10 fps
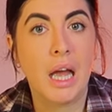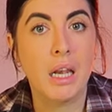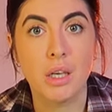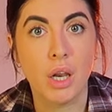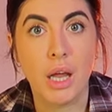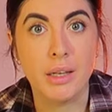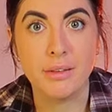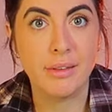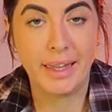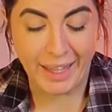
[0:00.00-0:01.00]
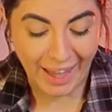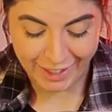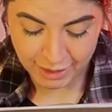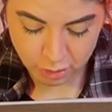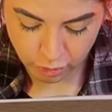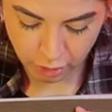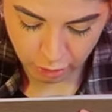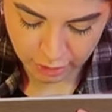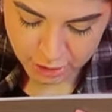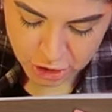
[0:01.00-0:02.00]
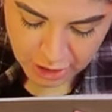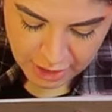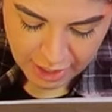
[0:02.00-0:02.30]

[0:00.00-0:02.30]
a, a, like any sort of luggage